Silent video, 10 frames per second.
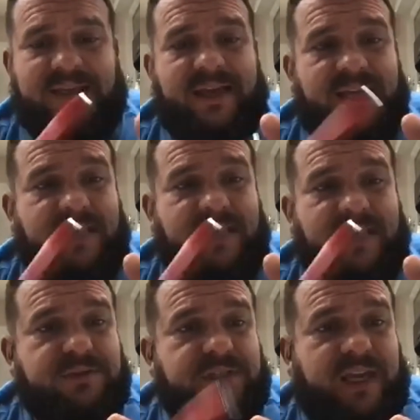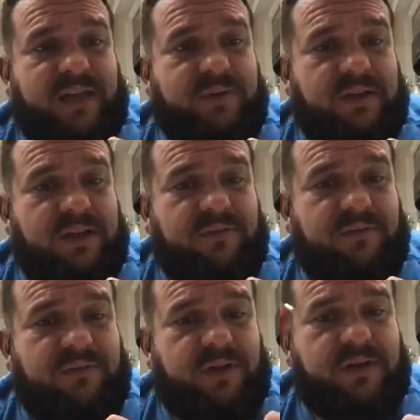Any head injury can be
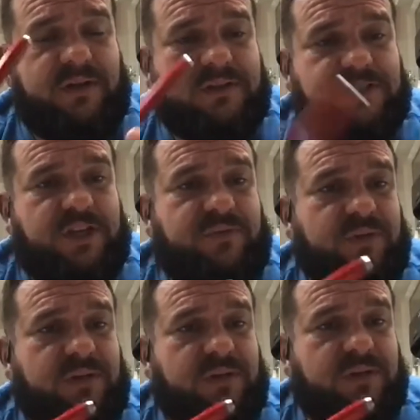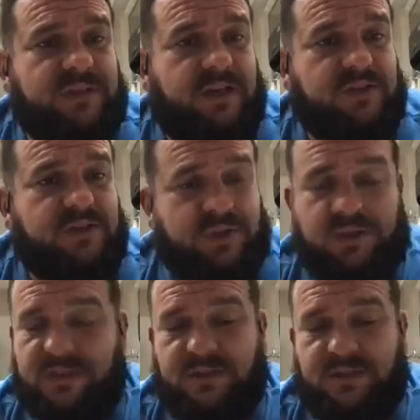life-threatening. Check for lung
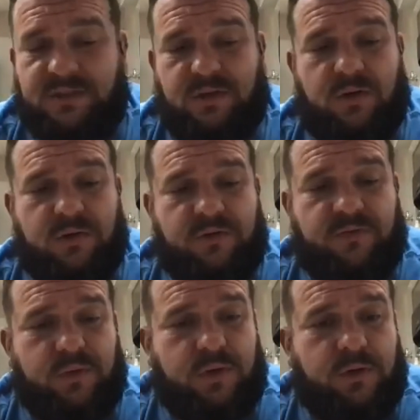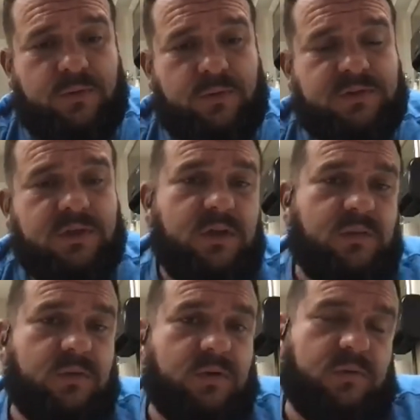sounds. We're going to listen to all the 4
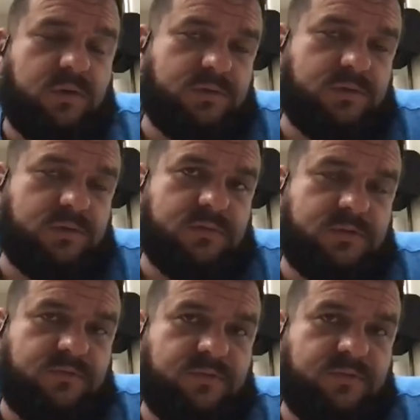loads, or we'll